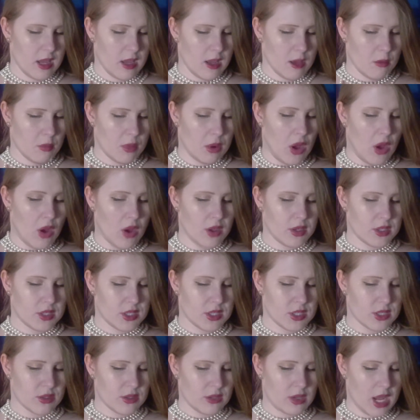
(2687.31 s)
Begone,
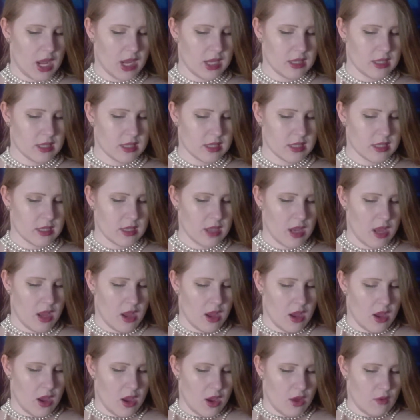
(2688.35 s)
Sir Knight,
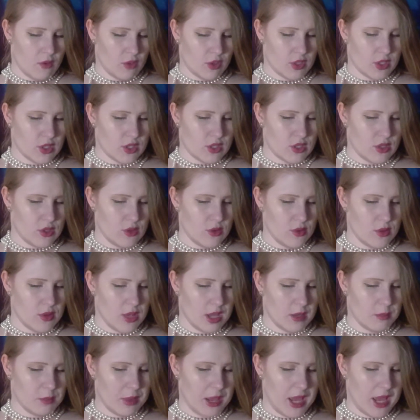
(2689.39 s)
for to do
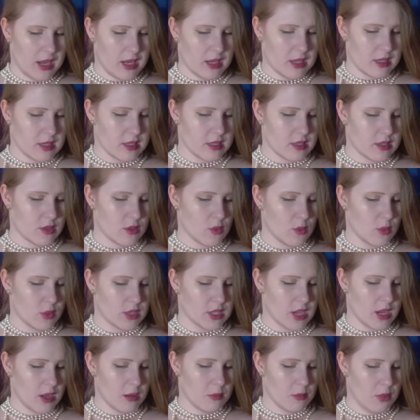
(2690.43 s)
that penance which
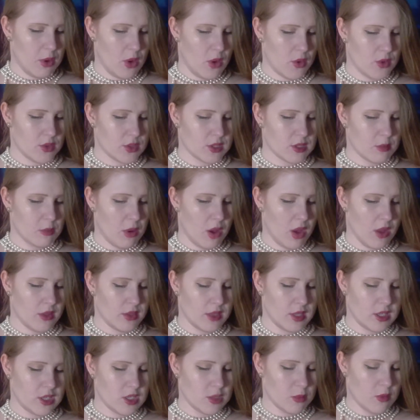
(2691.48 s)
I imposed upon
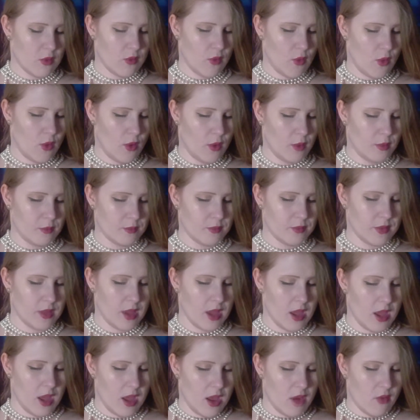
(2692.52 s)
thee to perform.
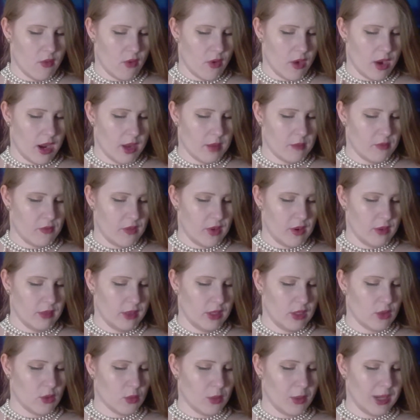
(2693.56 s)
for I am very
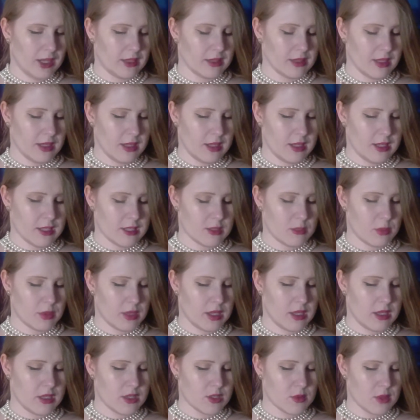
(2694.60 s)
greatly
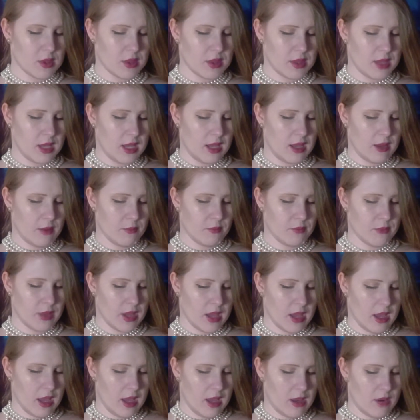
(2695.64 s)
displeased with thee,
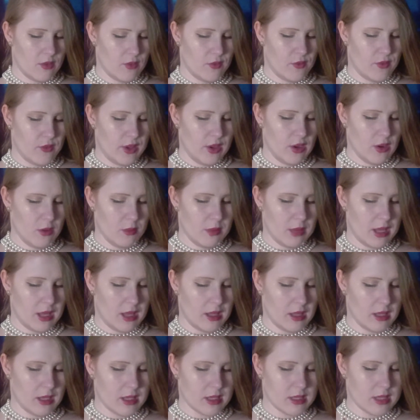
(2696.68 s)
and fear me
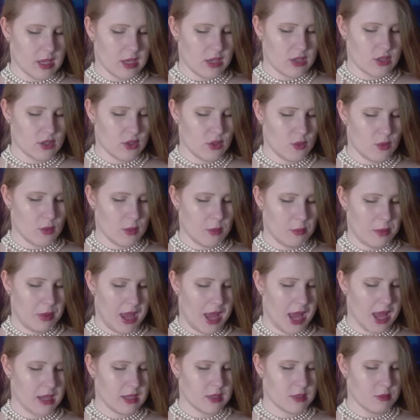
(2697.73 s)
lest I should
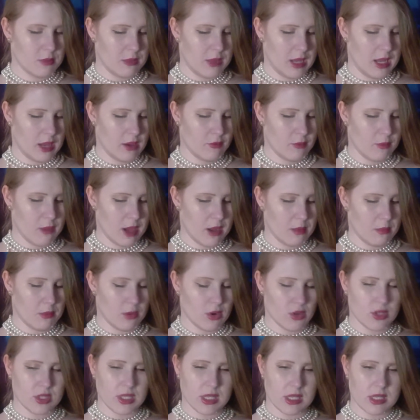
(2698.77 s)
repent me of my
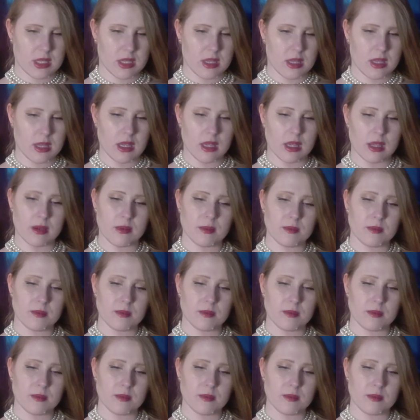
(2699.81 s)
mercy to thee.